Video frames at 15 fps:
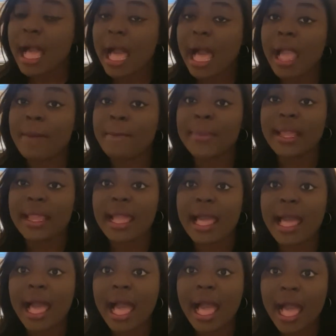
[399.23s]
I may
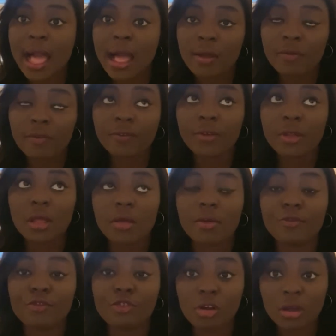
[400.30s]
have
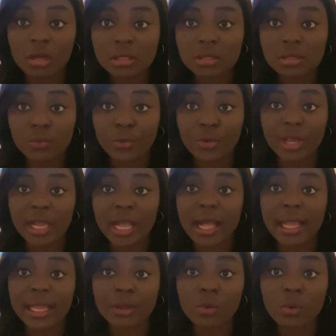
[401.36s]
vlogs where
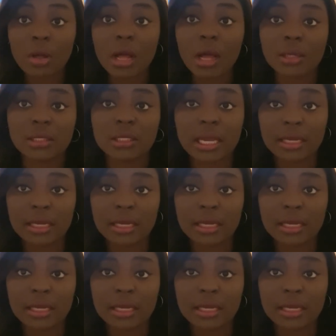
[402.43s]
I go out